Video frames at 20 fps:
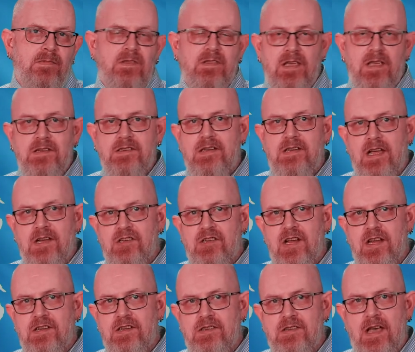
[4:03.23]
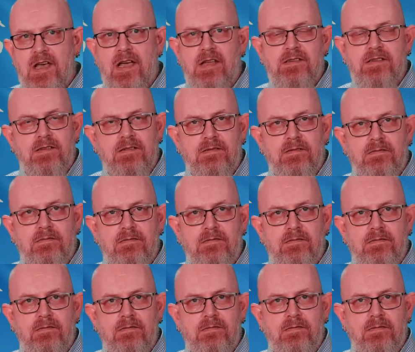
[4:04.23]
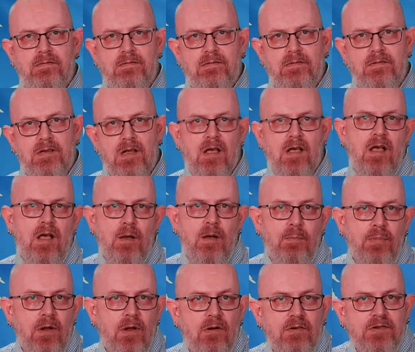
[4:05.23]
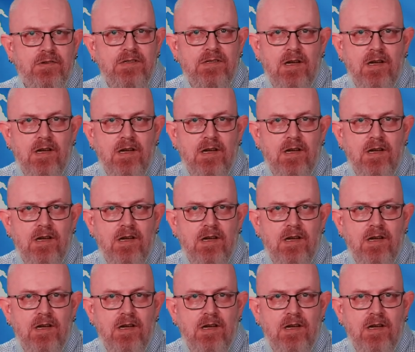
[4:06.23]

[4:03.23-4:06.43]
The internet changed that. Blogs